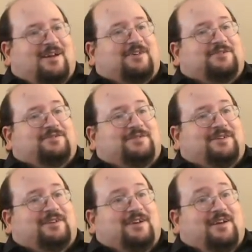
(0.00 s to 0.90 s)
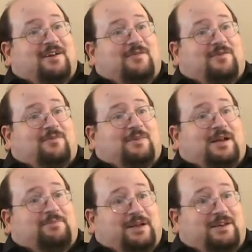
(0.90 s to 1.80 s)
actually for
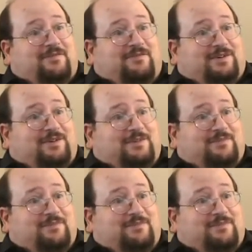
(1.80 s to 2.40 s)
my benefit,